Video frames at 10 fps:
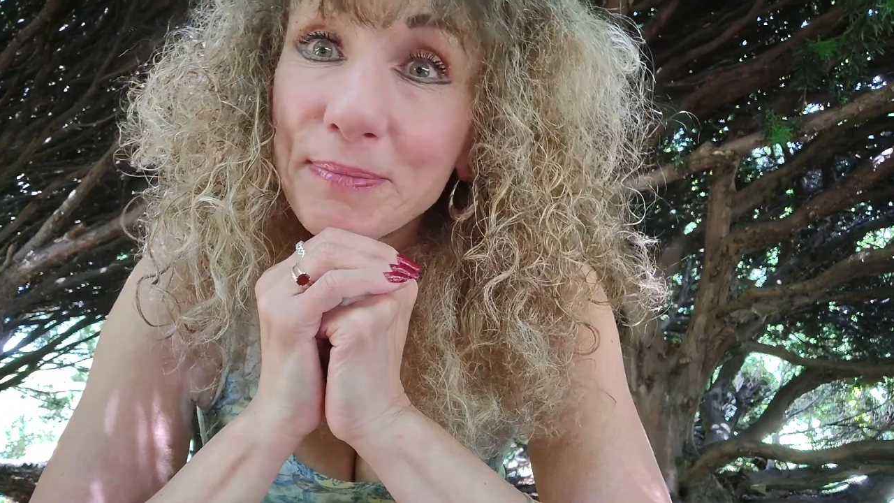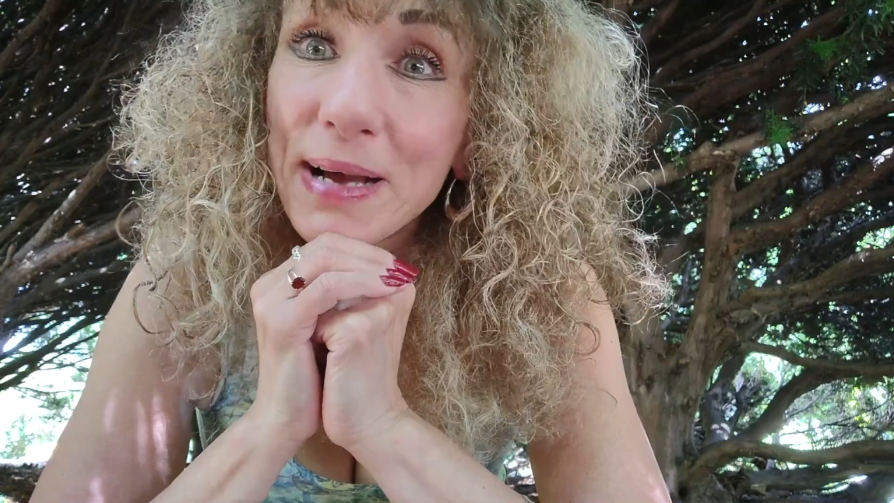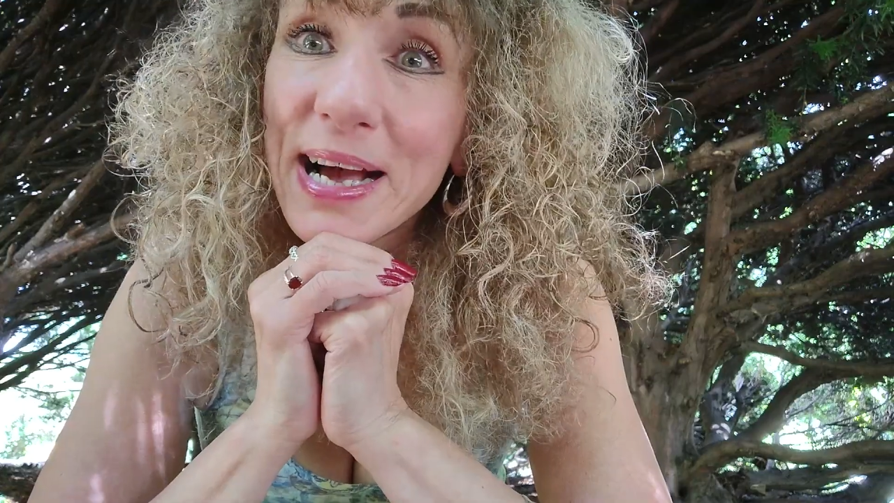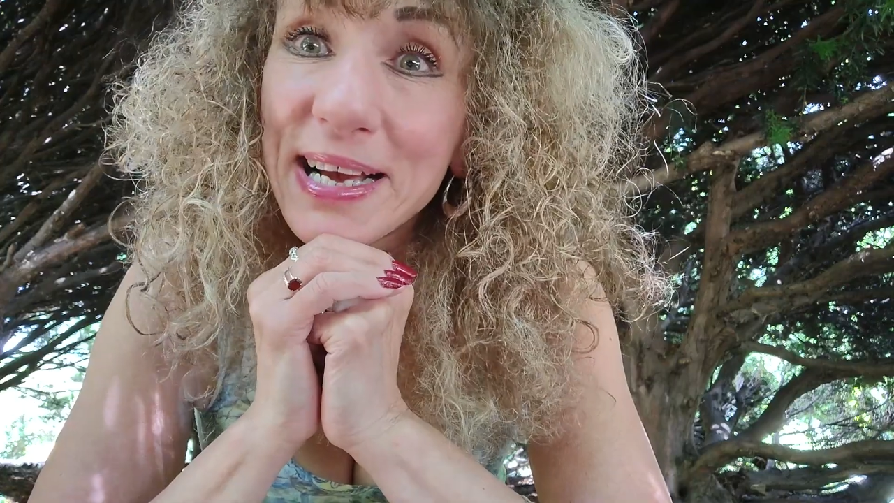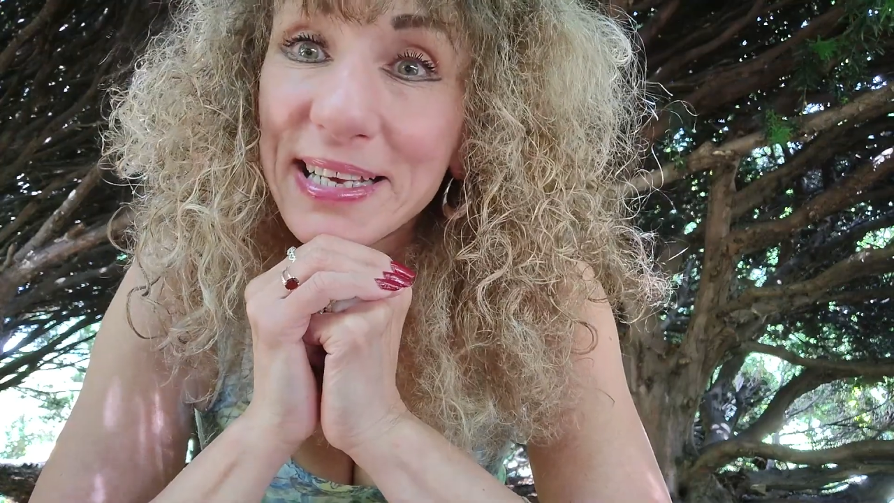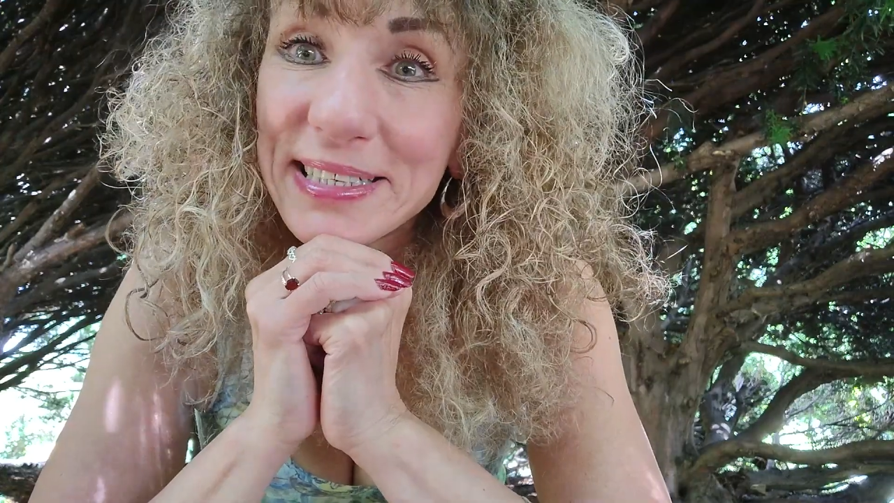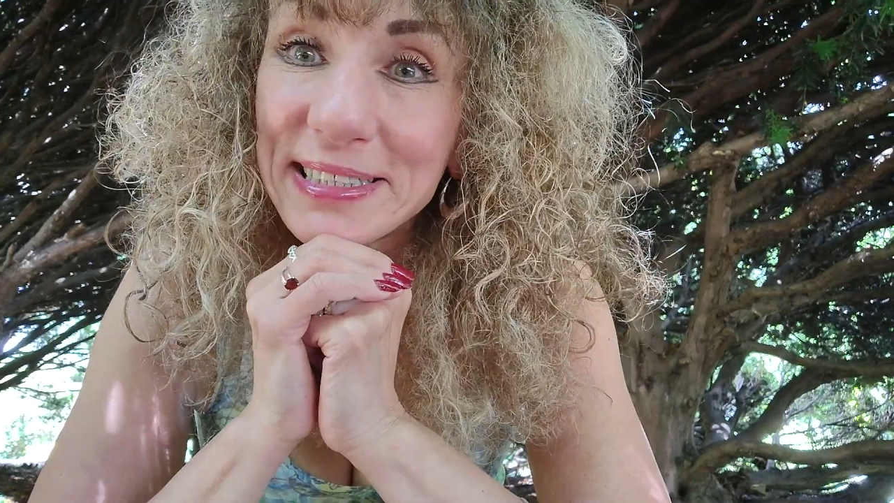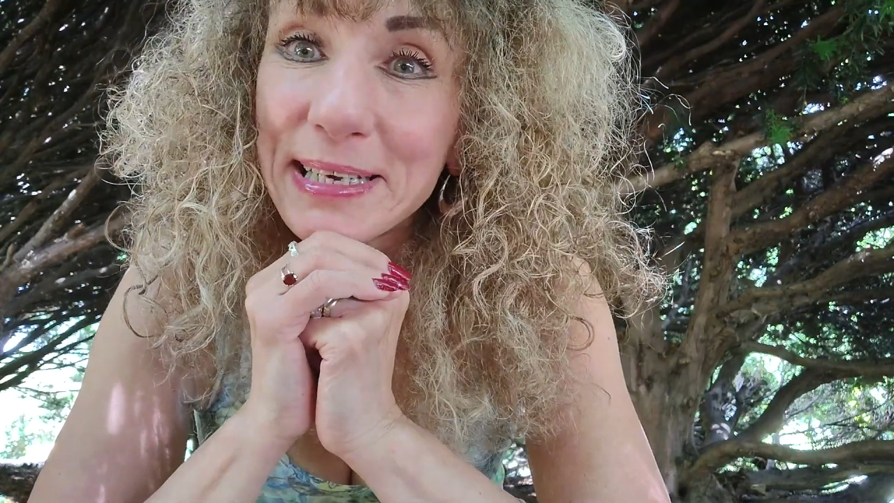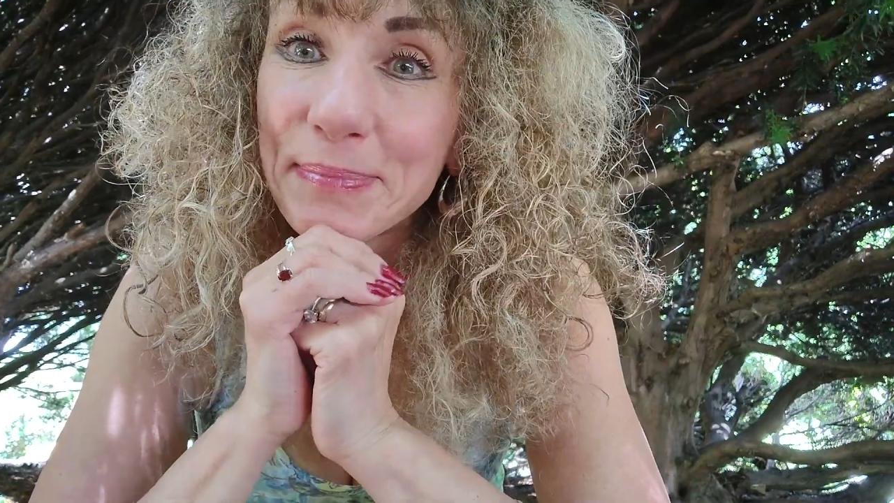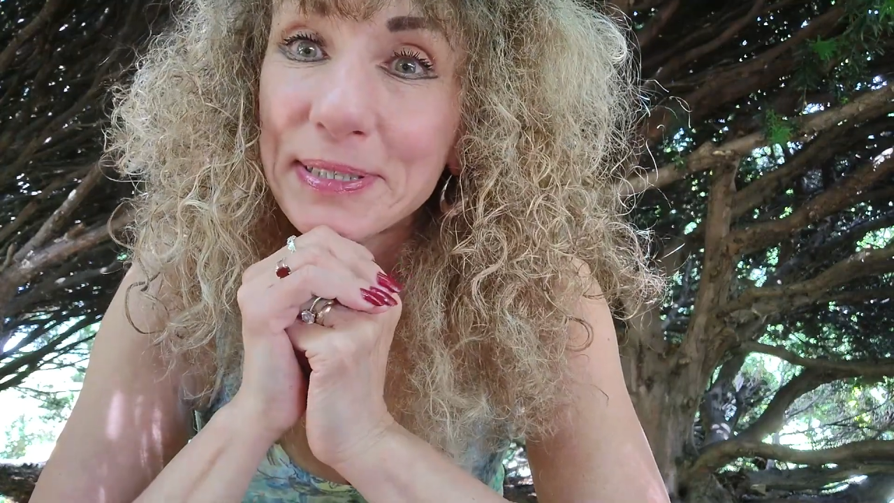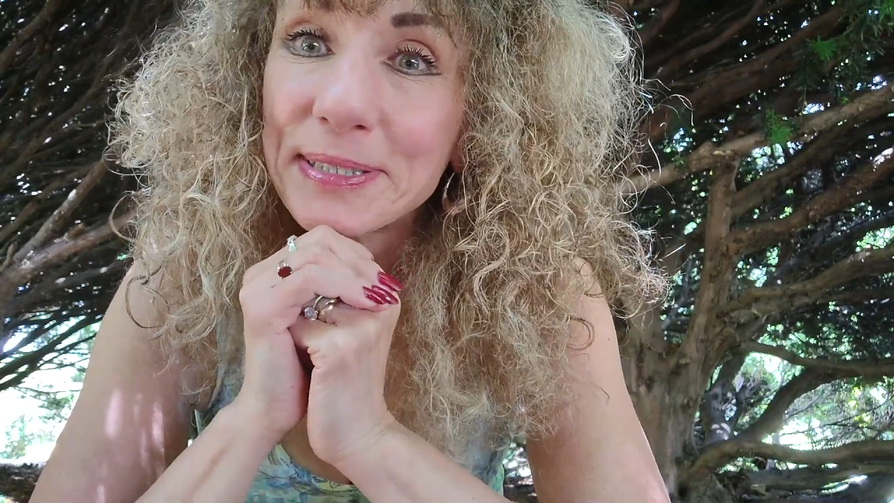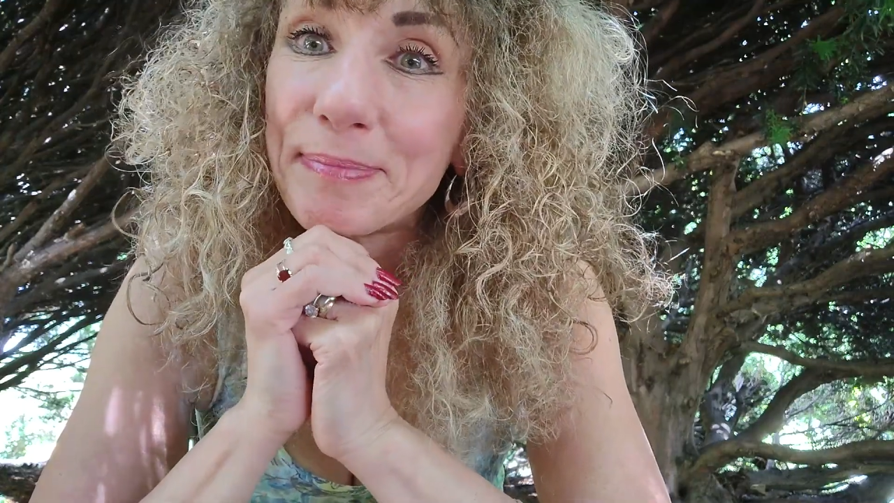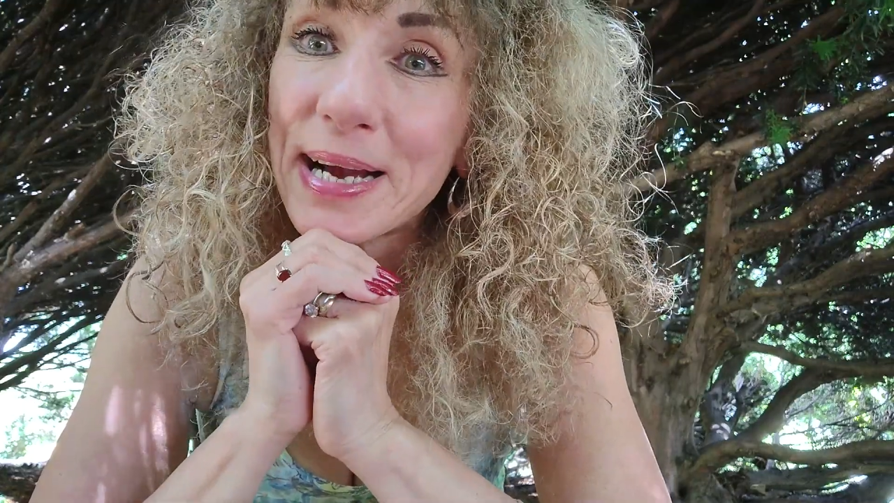are my examples,